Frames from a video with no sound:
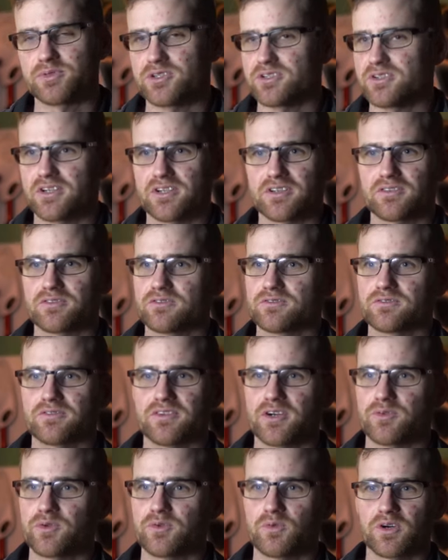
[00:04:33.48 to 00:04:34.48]
a building
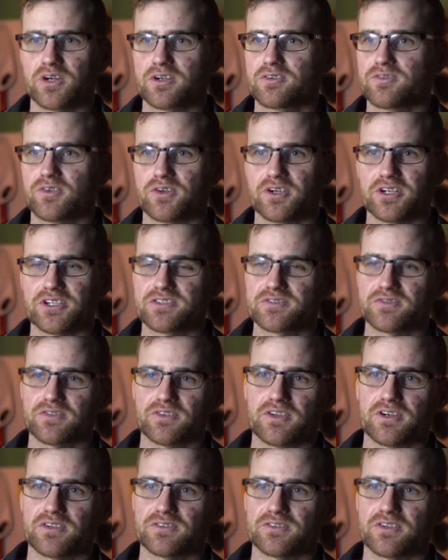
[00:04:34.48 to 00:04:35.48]
that would work for us for
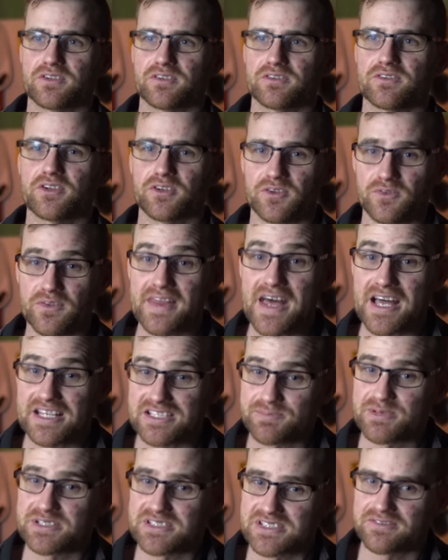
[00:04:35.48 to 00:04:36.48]
that
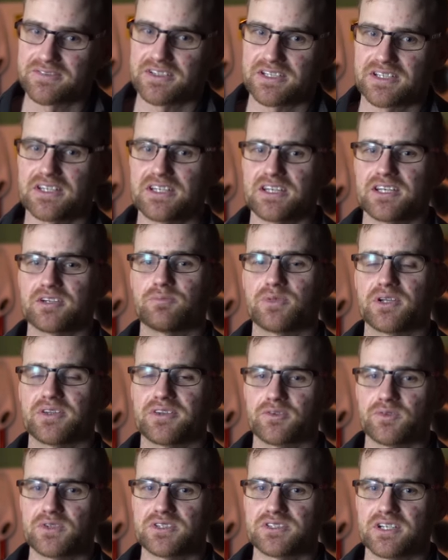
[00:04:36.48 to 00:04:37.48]
specific need, but
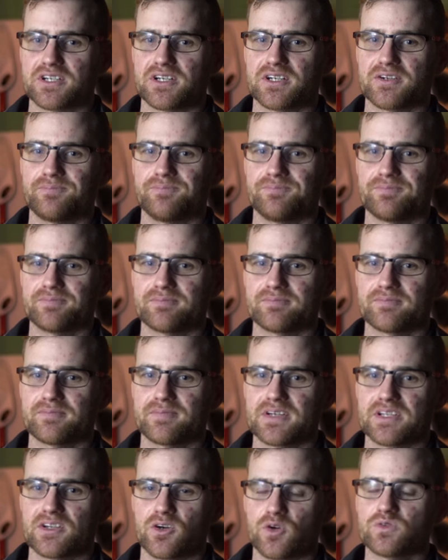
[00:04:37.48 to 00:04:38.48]
there was an
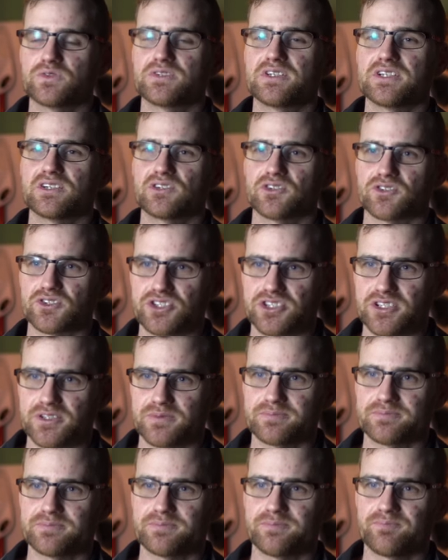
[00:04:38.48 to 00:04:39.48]
old dealership
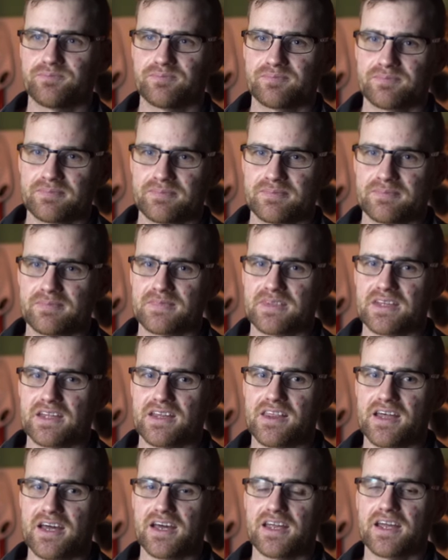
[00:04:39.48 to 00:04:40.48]

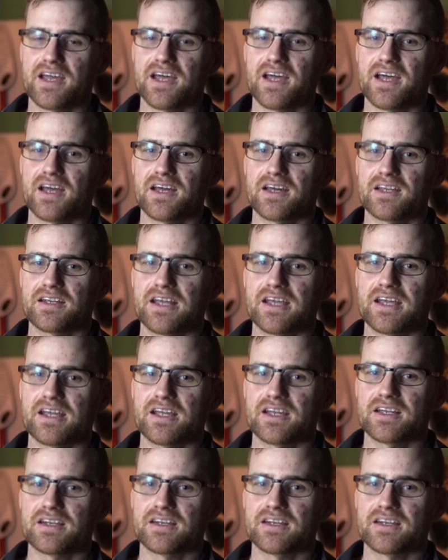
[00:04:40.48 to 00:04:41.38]
that had a